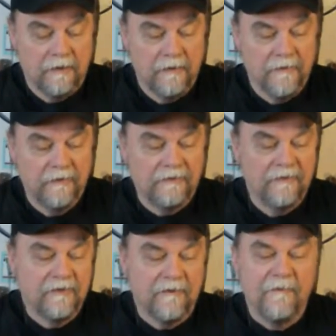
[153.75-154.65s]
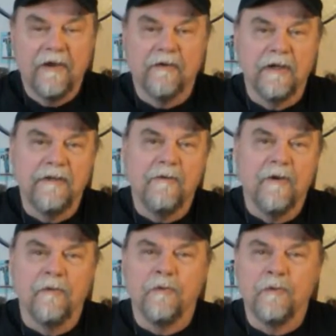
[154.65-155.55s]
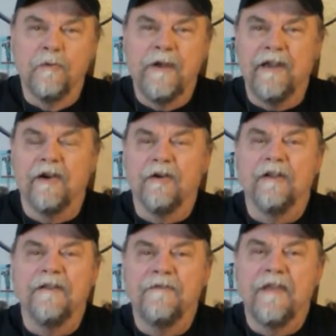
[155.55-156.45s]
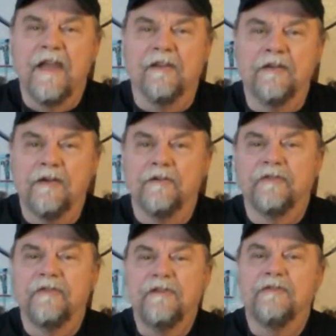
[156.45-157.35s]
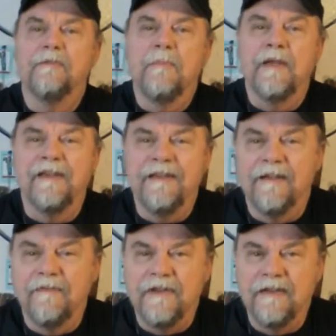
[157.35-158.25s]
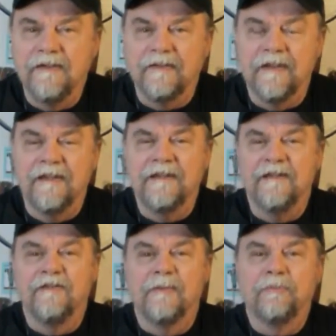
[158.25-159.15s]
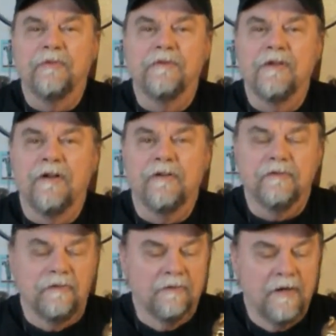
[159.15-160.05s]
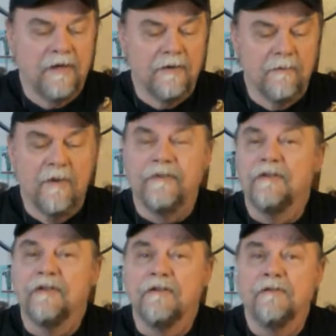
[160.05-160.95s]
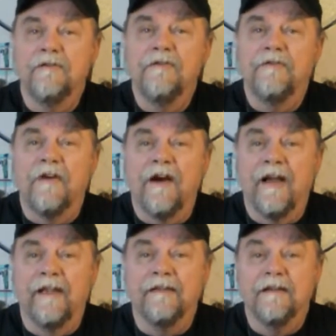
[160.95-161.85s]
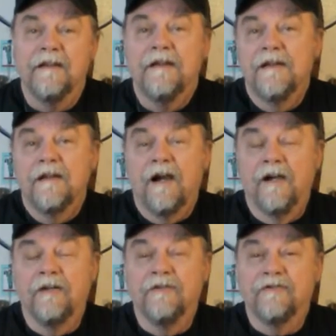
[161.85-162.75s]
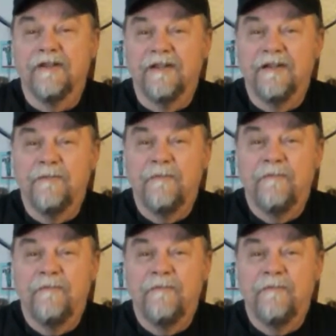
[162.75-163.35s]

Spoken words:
This is a very rare event. You don't see too many of these in Egyptian culture, and the ones that you do find are usually